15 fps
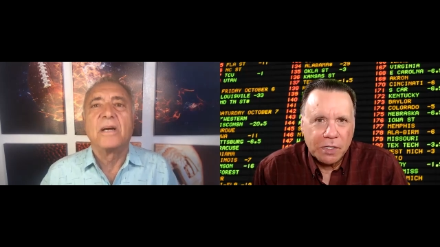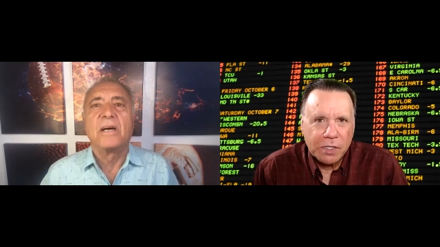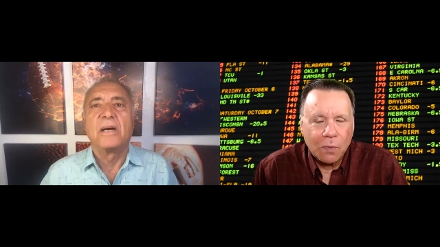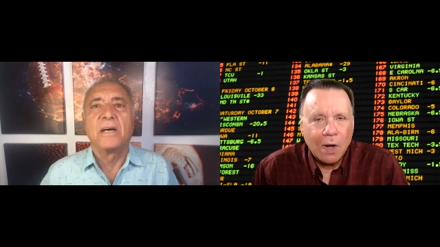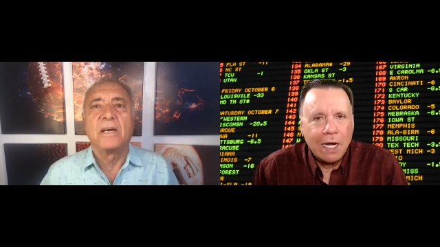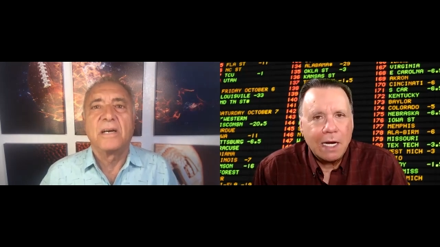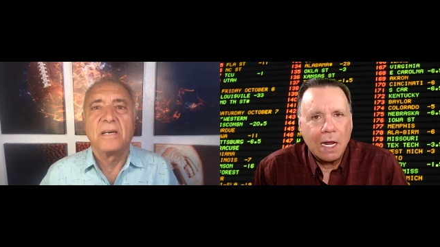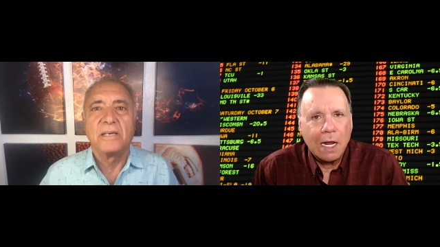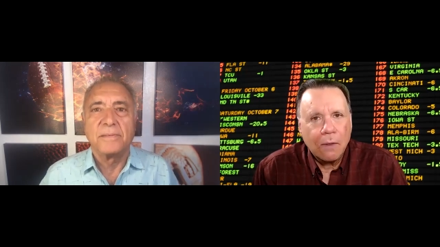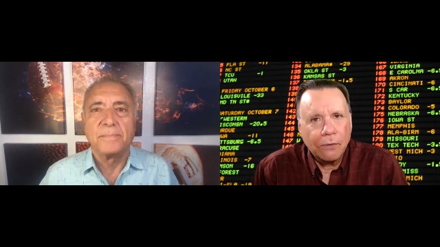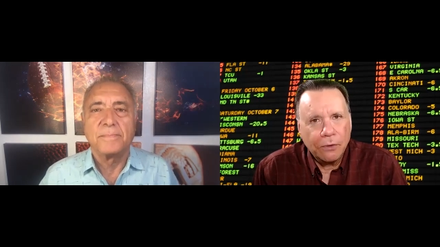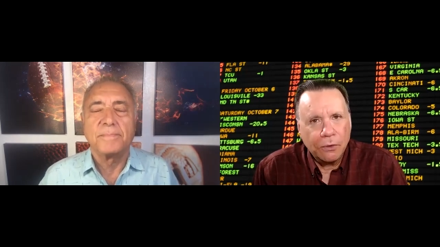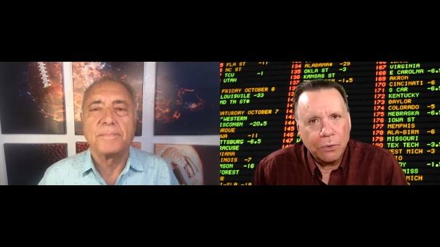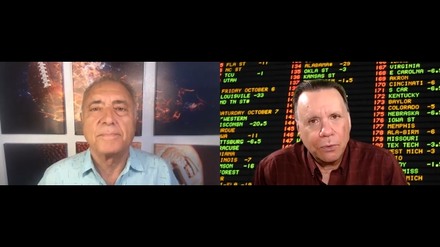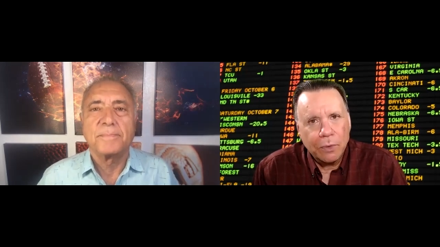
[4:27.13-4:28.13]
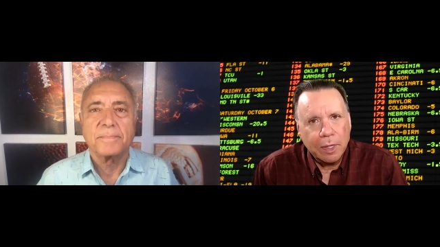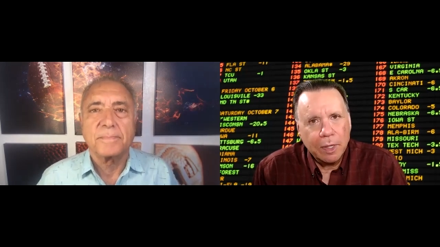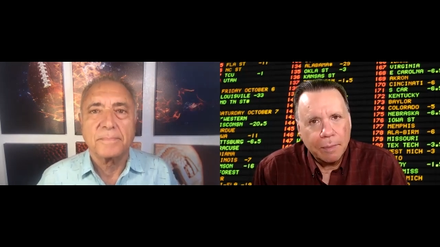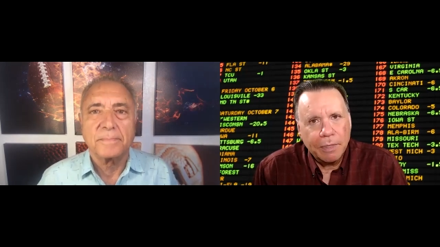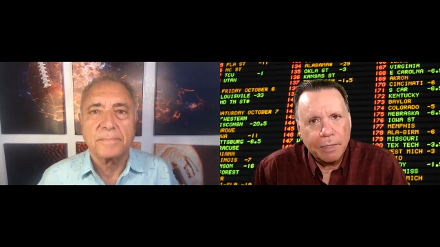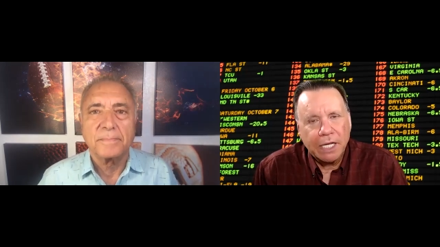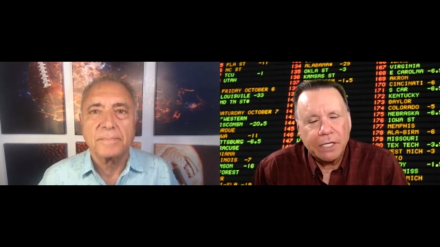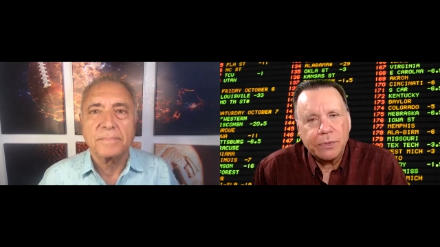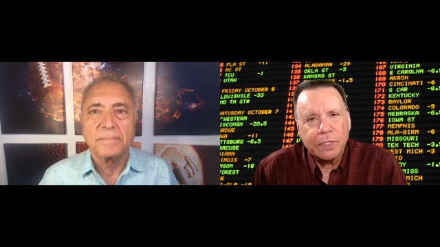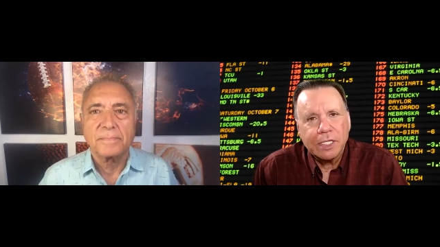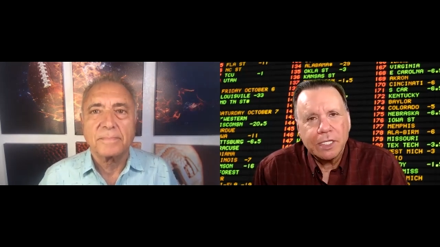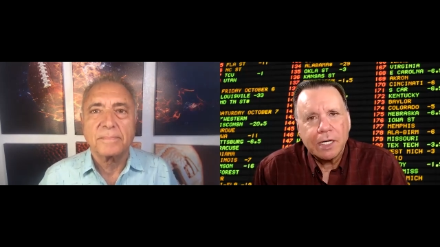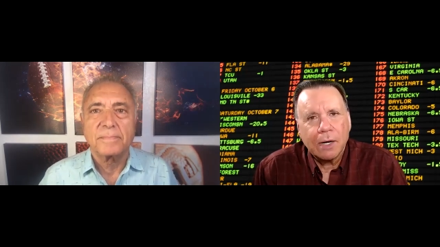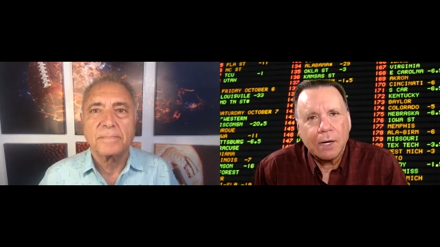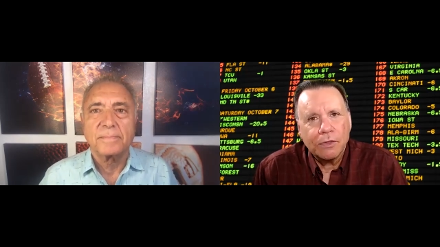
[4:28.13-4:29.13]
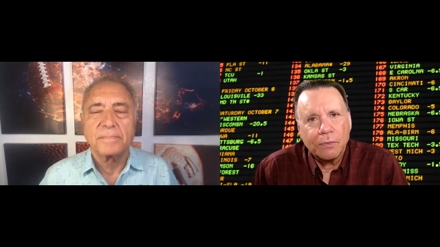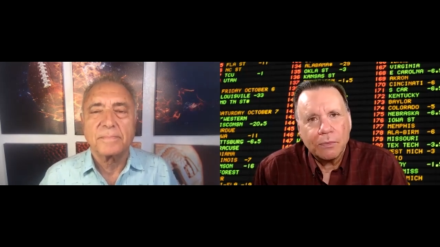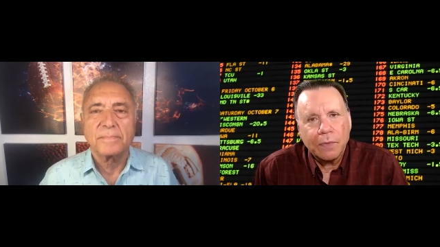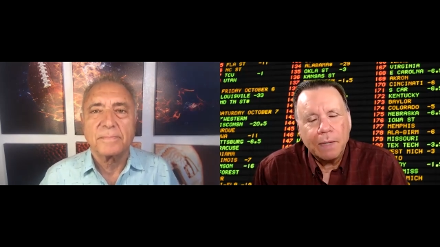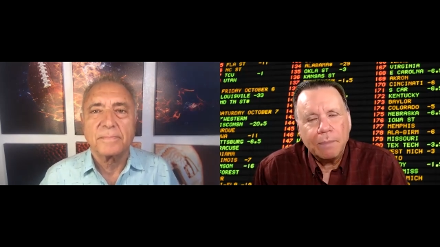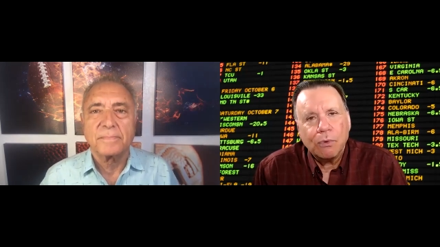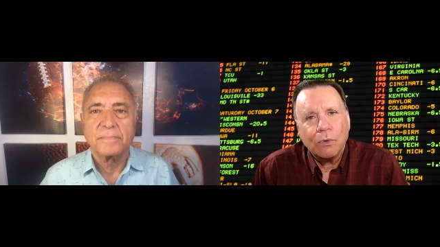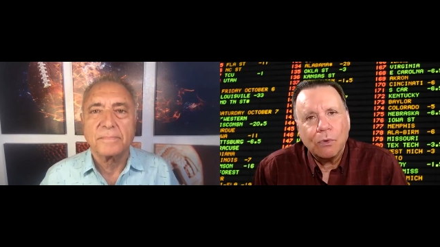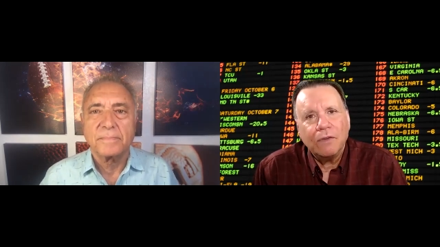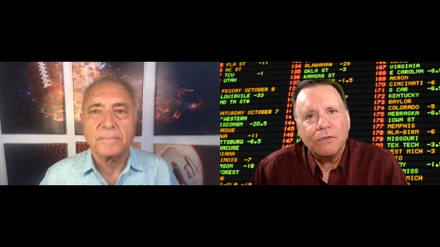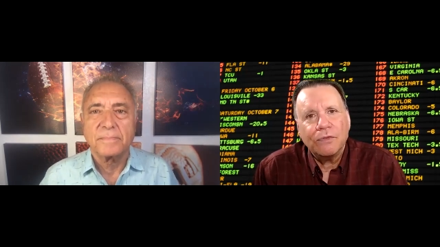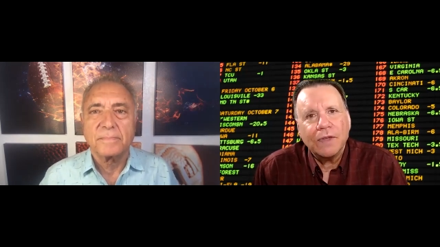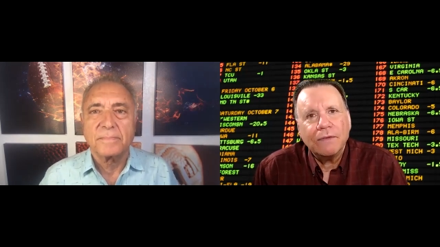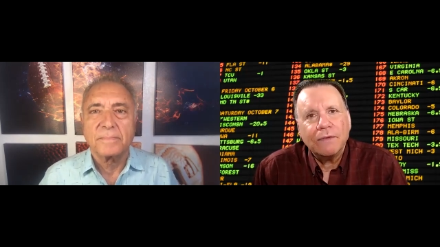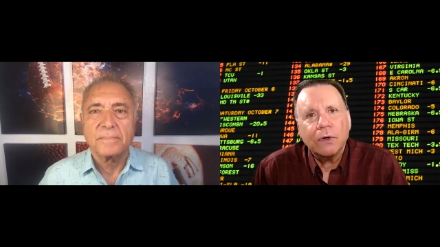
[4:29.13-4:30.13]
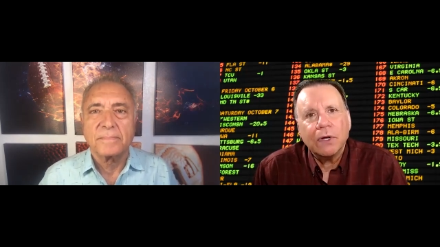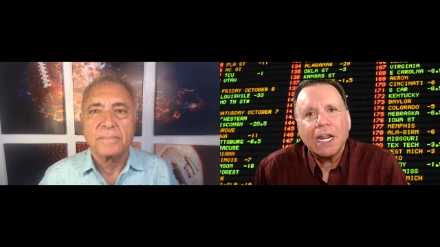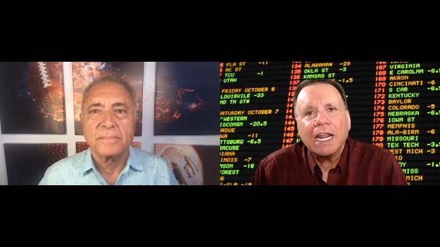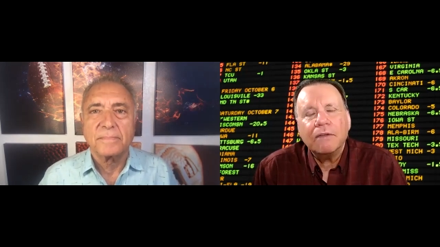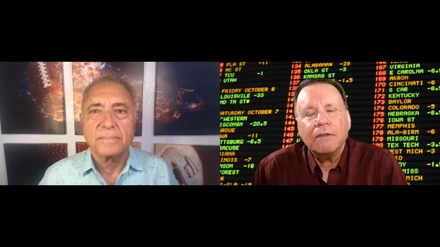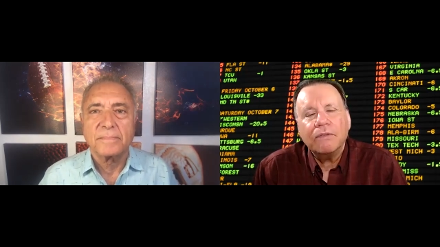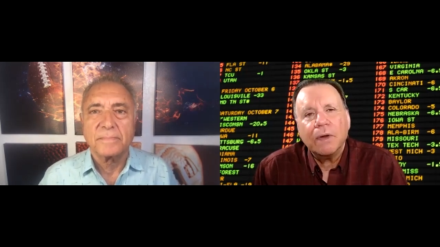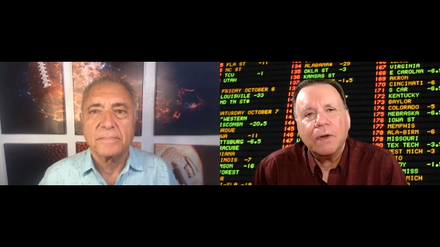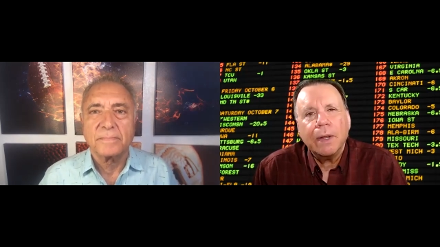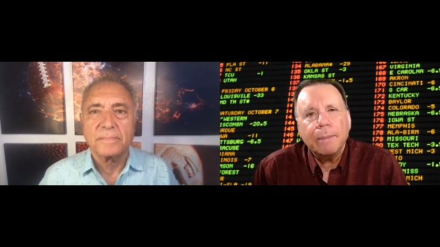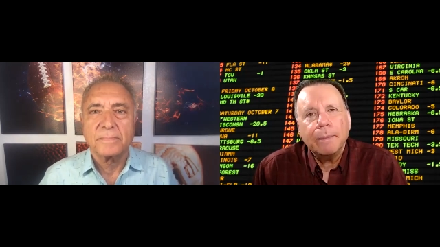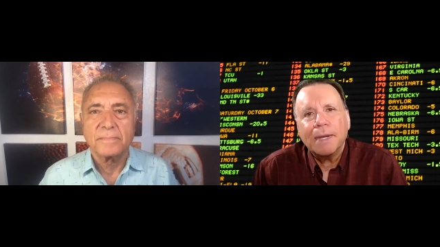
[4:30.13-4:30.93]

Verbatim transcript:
Speaker 1: And right now, the New England Patriots are a three-point favorite and a very